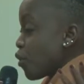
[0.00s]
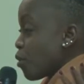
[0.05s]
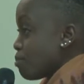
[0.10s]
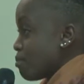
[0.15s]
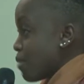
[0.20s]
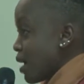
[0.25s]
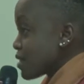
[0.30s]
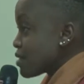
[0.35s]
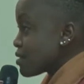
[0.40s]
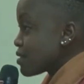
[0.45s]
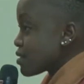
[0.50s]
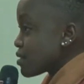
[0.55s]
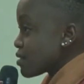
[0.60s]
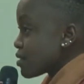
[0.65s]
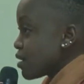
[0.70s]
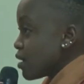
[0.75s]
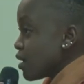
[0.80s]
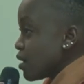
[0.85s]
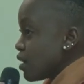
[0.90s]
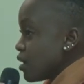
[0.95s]
for months,
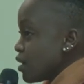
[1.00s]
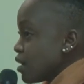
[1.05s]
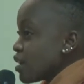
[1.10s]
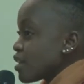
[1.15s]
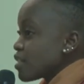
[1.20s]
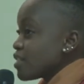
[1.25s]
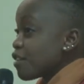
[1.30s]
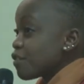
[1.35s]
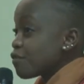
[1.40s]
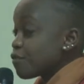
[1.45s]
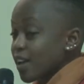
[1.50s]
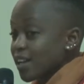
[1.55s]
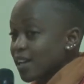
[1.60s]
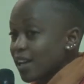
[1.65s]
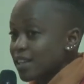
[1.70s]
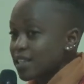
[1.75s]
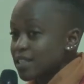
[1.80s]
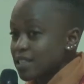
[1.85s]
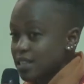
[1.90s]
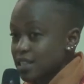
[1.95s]
they
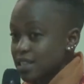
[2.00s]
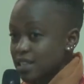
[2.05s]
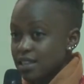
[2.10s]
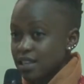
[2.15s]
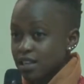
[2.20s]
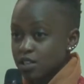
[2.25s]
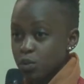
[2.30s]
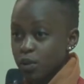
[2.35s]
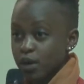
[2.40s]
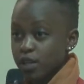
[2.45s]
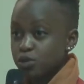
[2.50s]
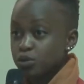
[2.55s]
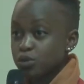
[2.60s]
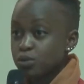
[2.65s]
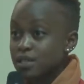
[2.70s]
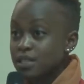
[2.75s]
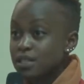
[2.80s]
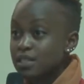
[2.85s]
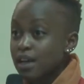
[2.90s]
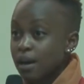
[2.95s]
finally see that we're too
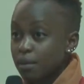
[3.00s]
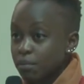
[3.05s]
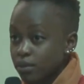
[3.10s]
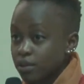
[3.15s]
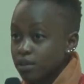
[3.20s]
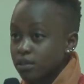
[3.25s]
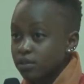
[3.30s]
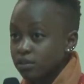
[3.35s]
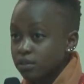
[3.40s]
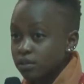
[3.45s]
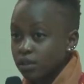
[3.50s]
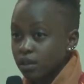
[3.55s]
stubborn,